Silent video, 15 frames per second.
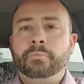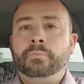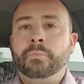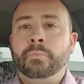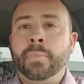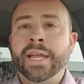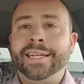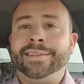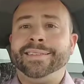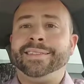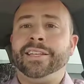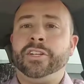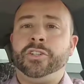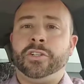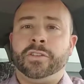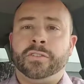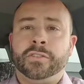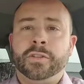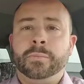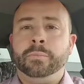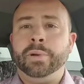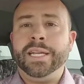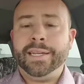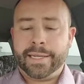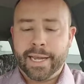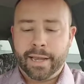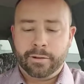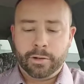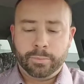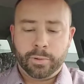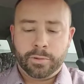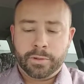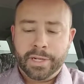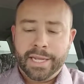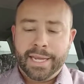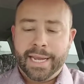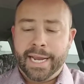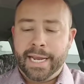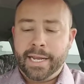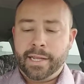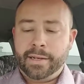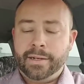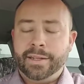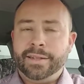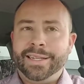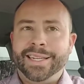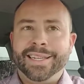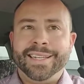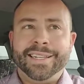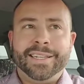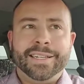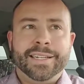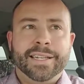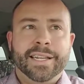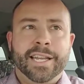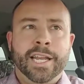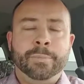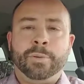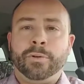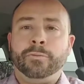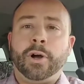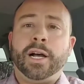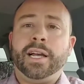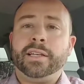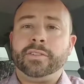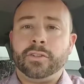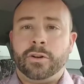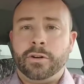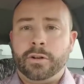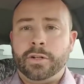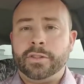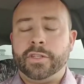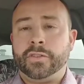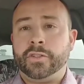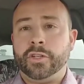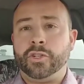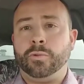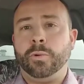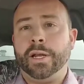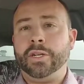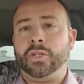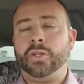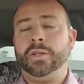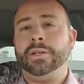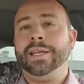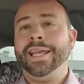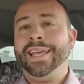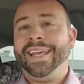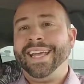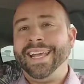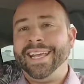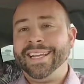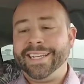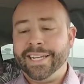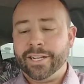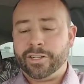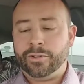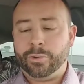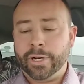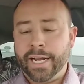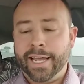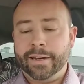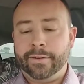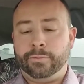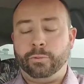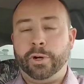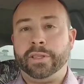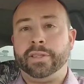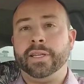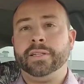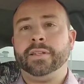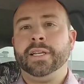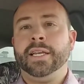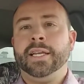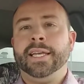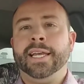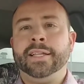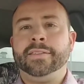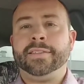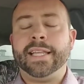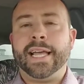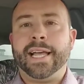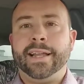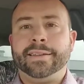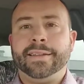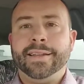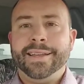make decisions, be accountable, and improvise on the situation and get creative with it. It's that